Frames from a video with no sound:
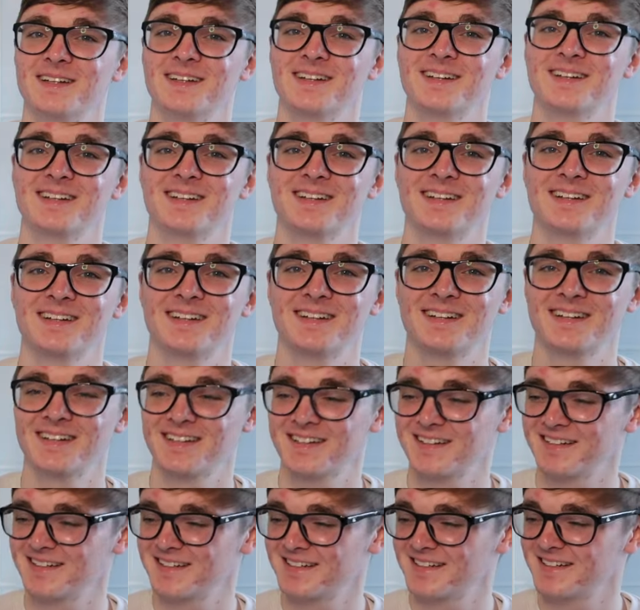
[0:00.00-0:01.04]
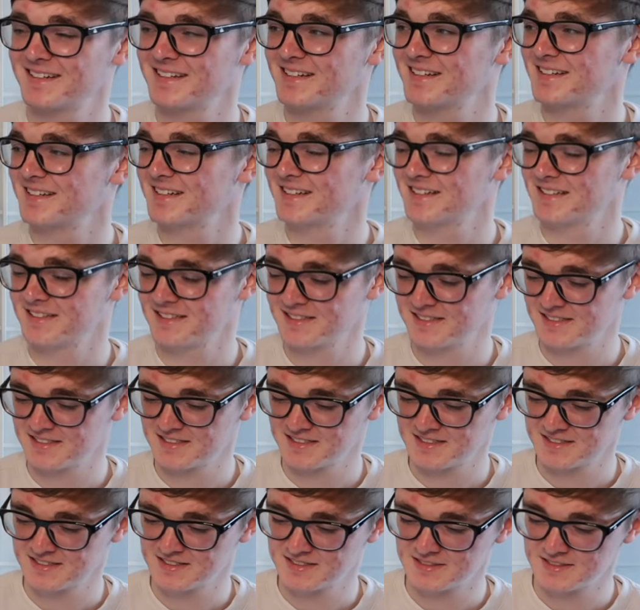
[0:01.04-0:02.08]

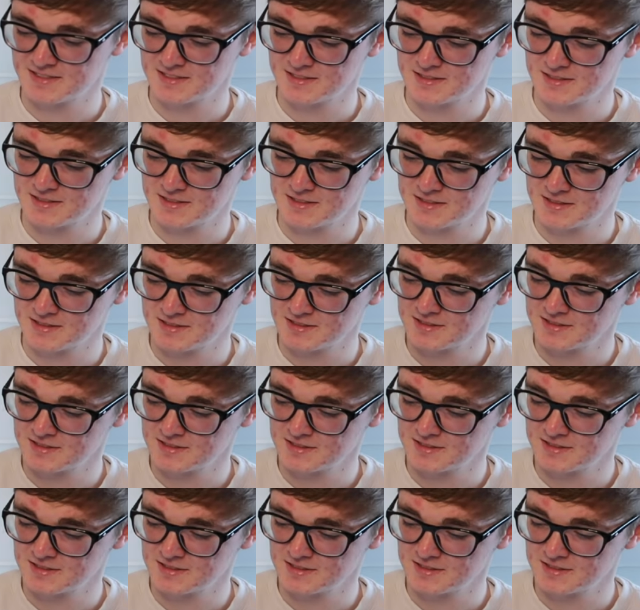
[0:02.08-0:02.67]
[no speech]